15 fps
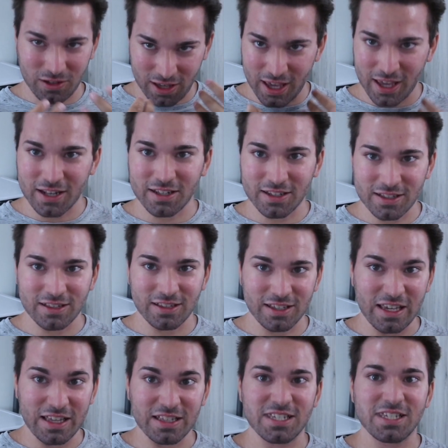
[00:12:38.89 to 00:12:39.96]
in
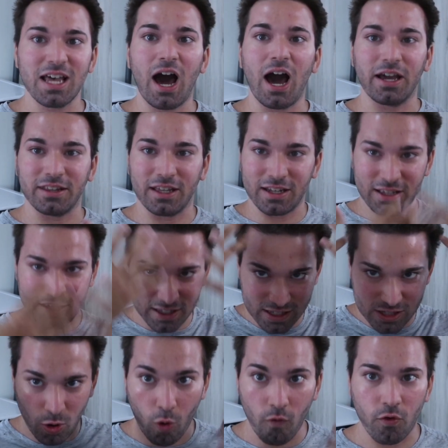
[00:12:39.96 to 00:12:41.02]
the inside and in
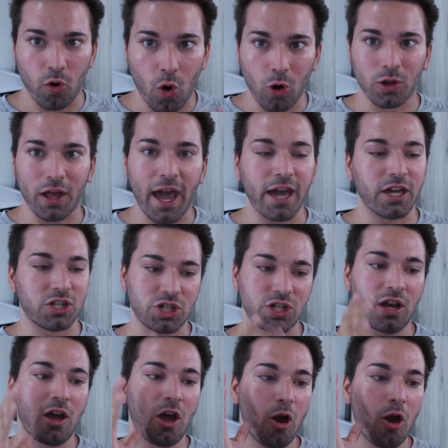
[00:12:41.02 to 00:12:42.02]
his overall age.